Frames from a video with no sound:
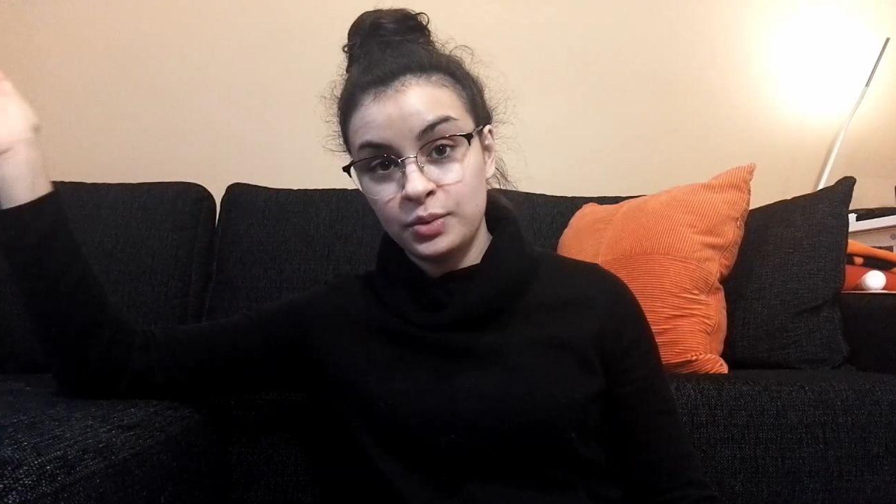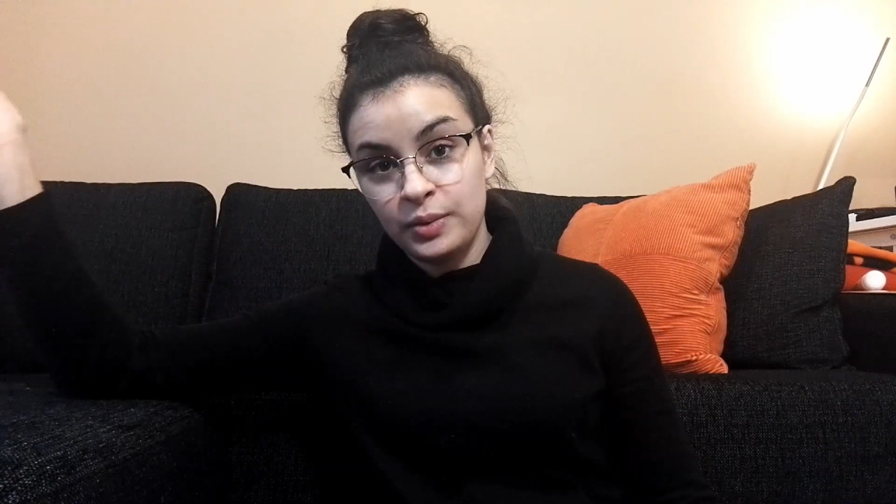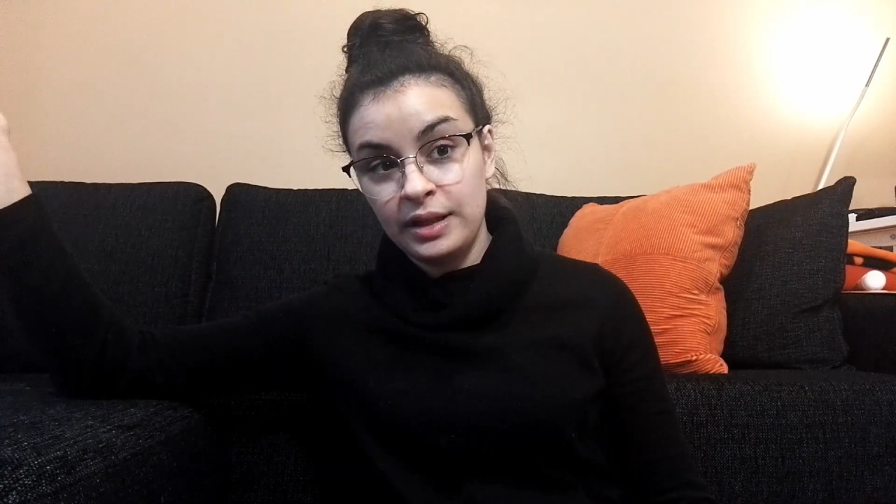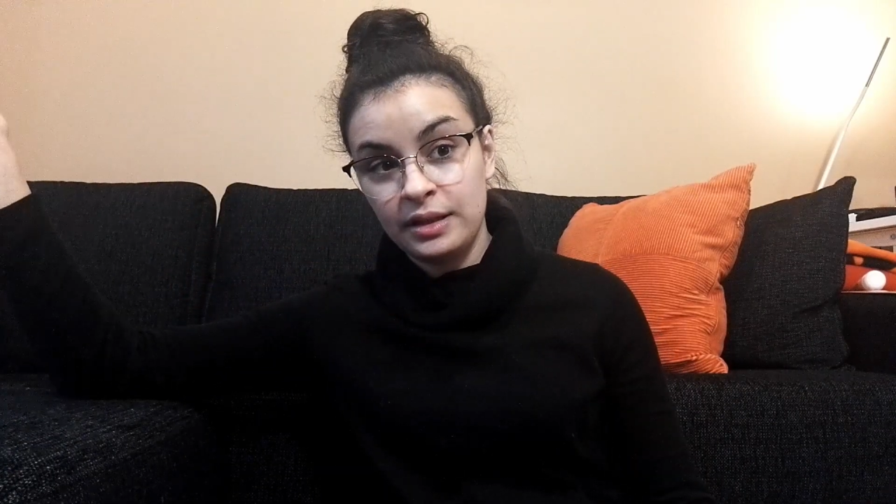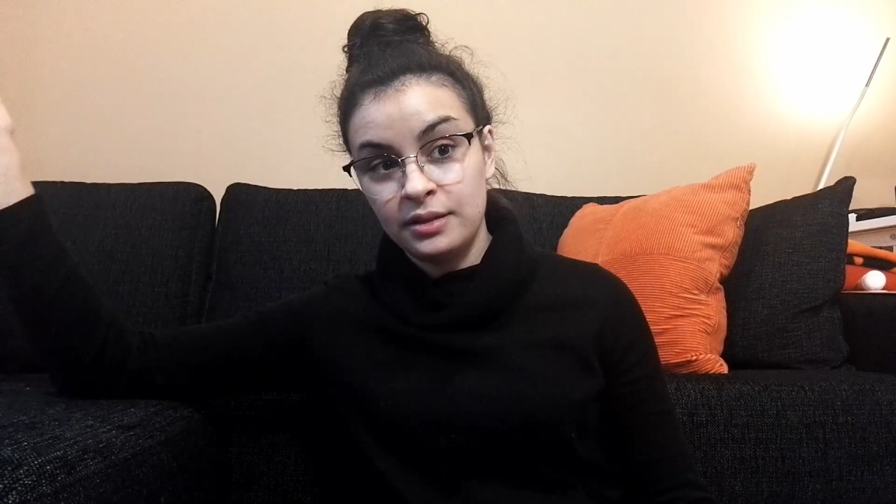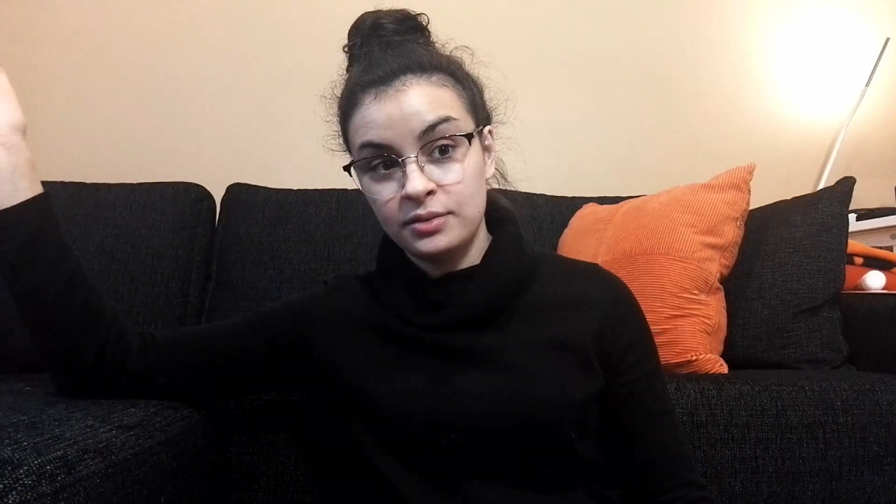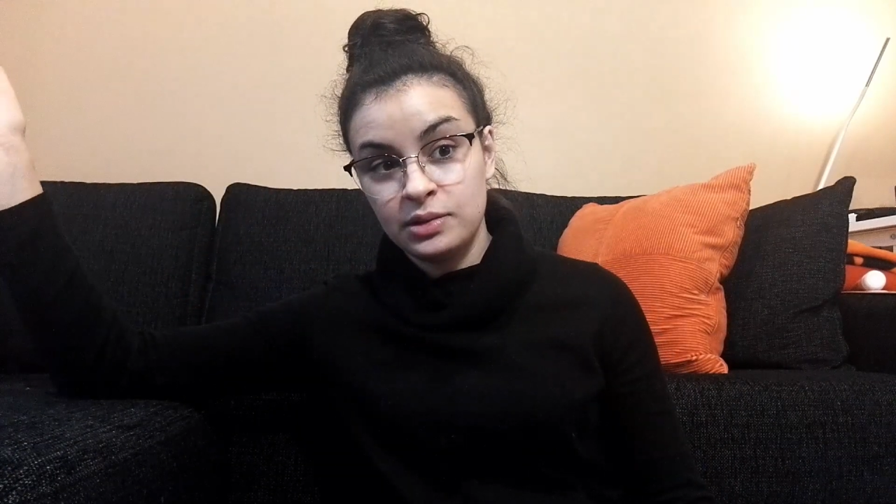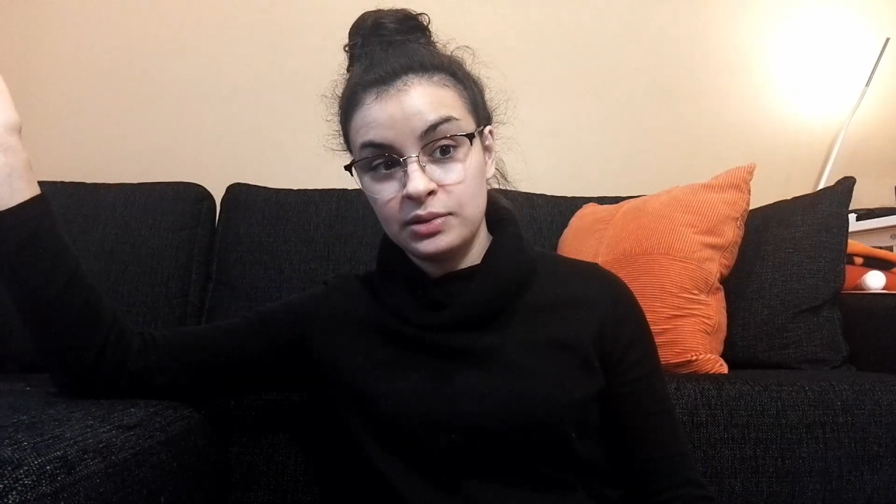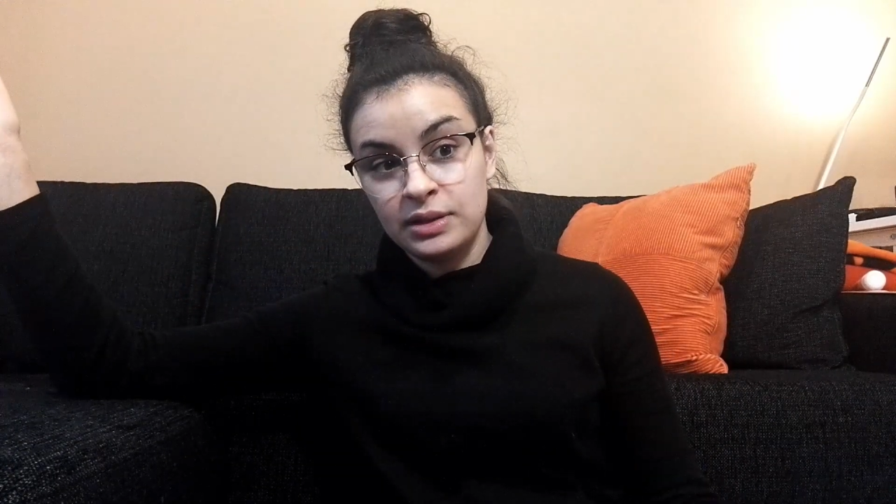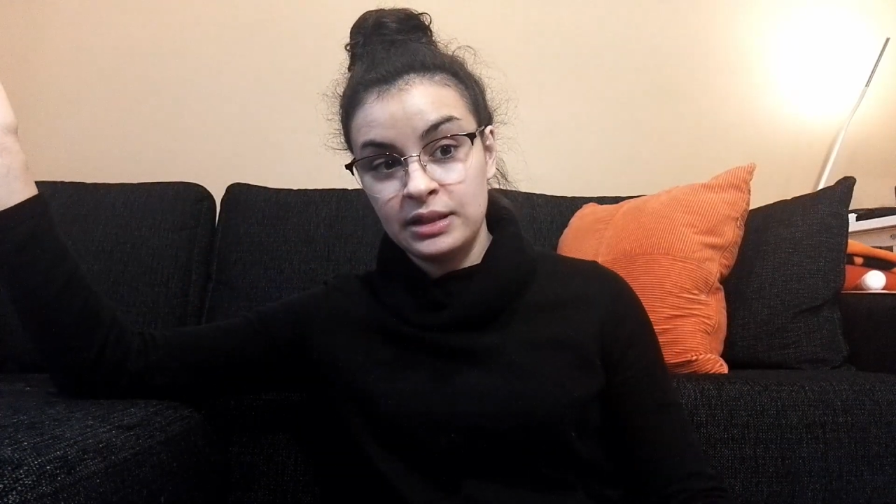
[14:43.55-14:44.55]
week,
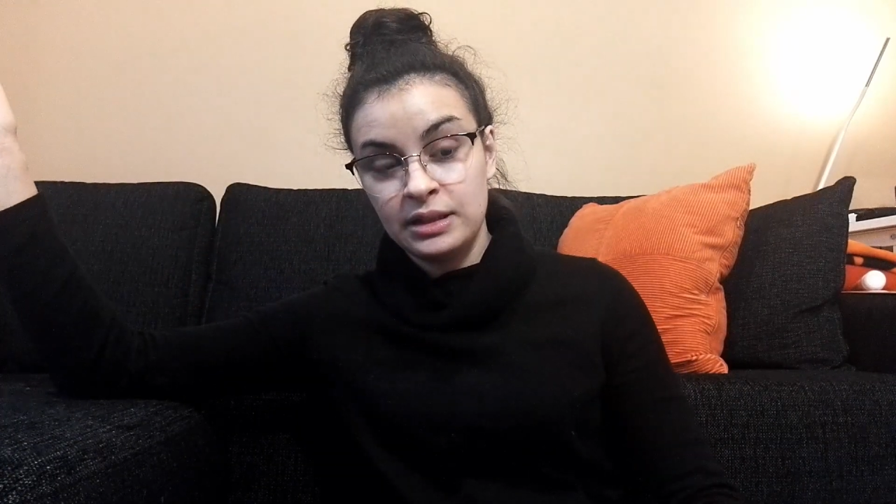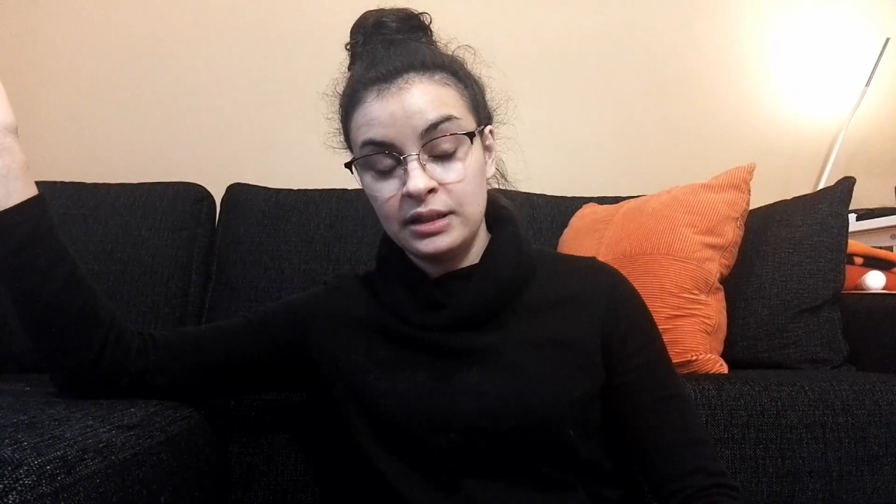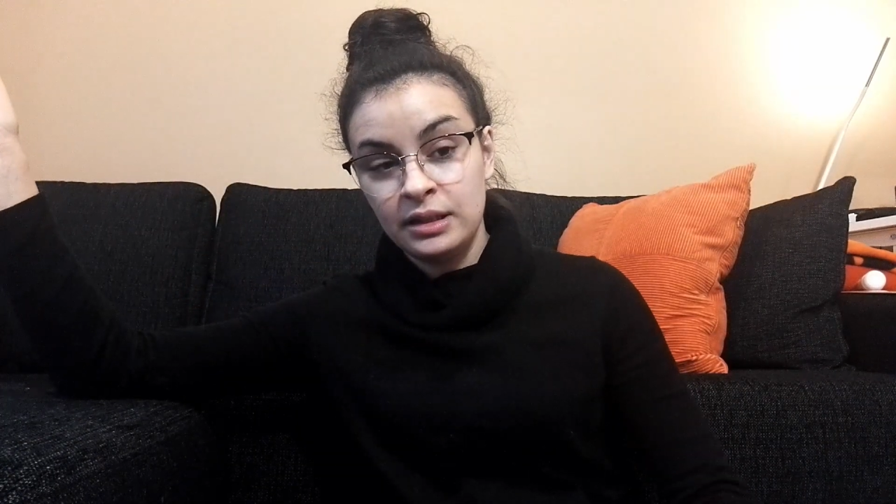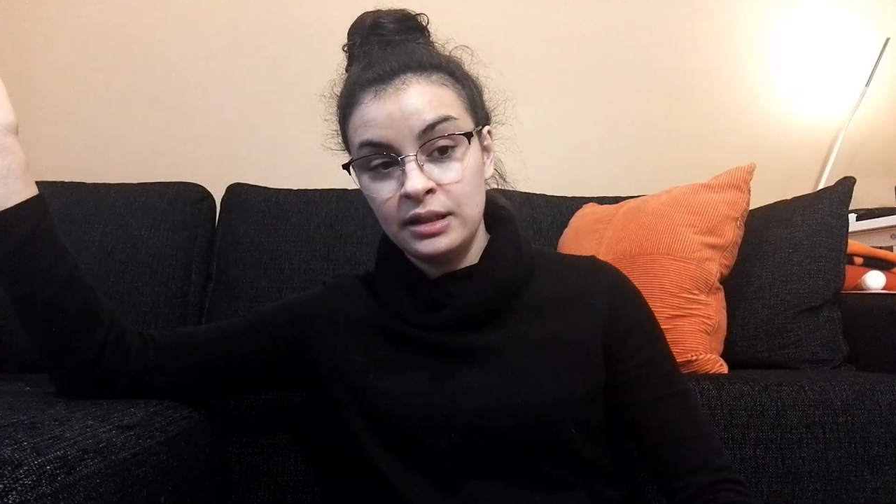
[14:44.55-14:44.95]
so the